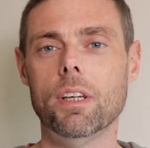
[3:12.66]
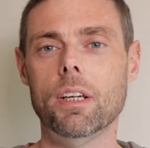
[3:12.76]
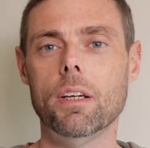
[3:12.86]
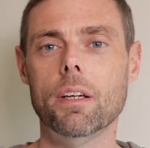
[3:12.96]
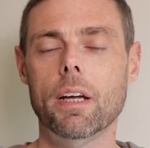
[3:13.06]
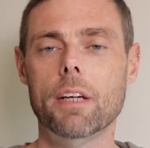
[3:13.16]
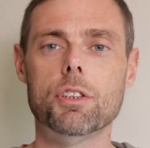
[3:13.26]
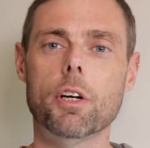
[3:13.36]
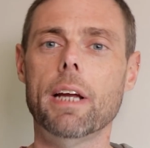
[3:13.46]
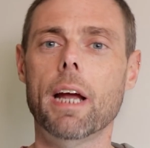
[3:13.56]
here,
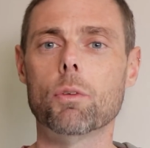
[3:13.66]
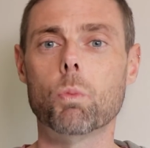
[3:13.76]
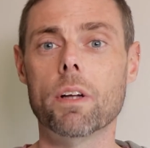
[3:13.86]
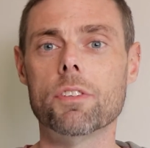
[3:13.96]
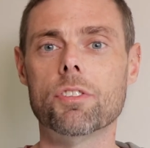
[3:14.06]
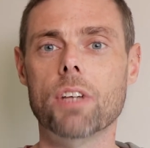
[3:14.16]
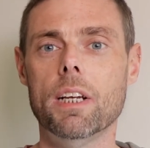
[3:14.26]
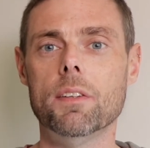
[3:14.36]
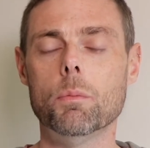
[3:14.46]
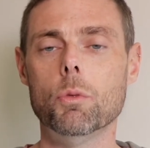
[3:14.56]
she only has one scene
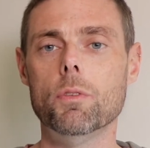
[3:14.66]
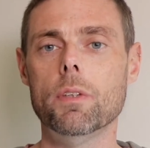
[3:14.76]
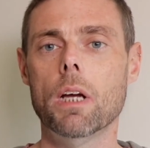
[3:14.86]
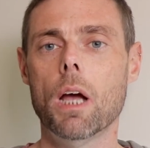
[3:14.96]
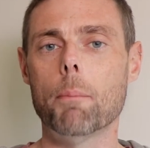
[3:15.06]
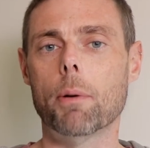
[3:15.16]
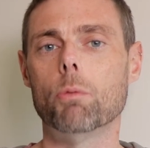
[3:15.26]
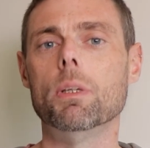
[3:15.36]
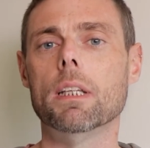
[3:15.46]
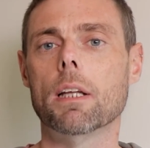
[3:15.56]
in the movie, but I
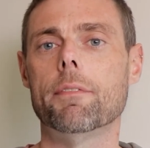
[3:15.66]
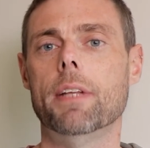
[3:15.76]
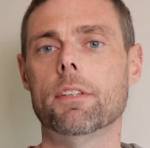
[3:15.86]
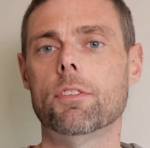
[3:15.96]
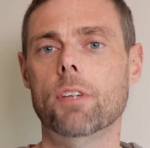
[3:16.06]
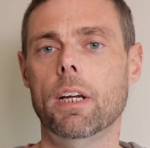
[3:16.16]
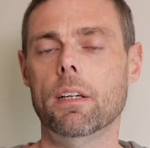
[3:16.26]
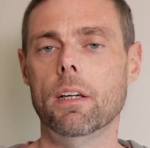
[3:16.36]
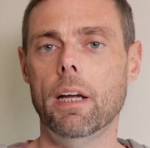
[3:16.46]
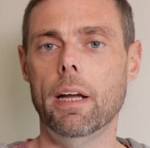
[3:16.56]
really loved that scene.
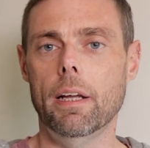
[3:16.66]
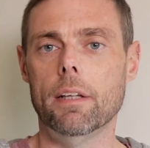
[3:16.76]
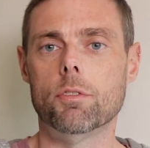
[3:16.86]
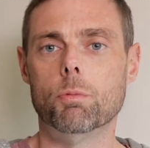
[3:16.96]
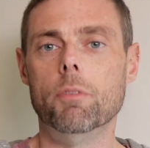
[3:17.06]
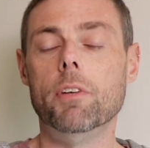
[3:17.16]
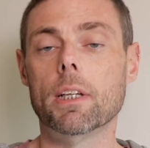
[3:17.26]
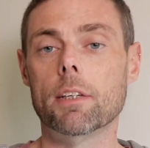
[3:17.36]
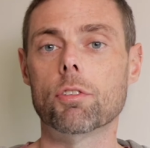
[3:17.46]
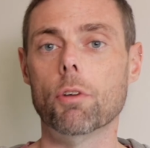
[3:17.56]
It's
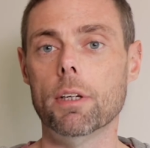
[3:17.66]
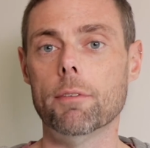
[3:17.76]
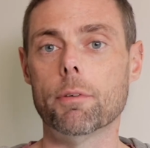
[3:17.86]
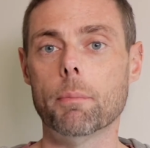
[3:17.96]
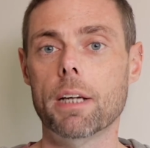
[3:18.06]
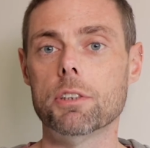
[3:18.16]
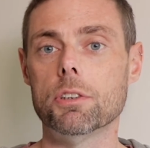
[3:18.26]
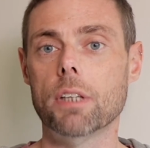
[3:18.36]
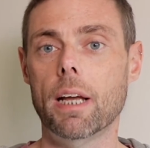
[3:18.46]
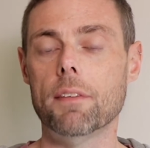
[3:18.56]
revealing certain information
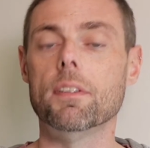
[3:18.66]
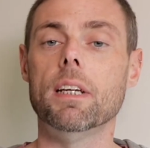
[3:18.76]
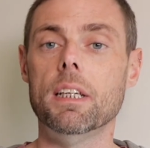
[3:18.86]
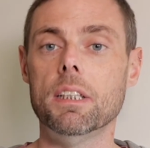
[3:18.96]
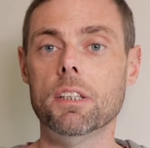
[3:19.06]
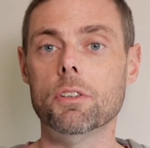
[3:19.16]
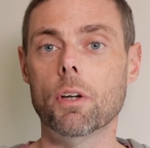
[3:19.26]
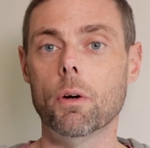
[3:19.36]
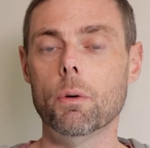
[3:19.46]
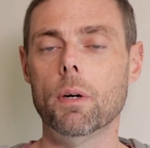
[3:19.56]
to Anthony he didn't
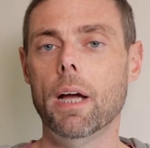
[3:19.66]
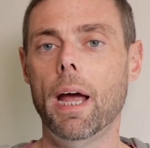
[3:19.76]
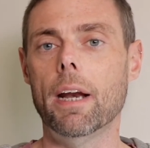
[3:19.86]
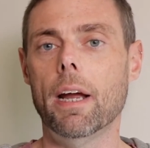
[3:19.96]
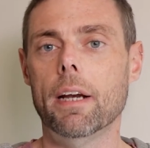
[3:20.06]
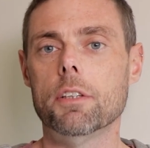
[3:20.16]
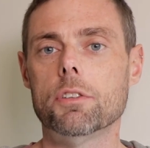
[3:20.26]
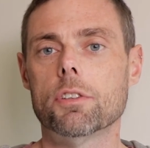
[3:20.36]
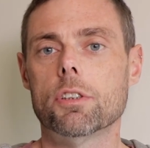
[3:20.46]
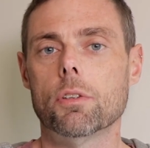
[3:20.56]
know, and it
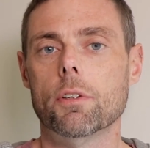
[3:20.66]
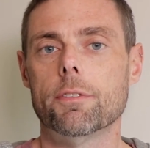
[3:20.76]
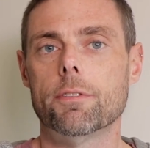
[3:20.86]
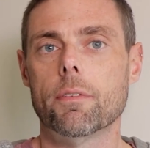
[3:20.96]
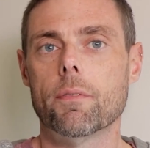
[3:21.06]
just sort of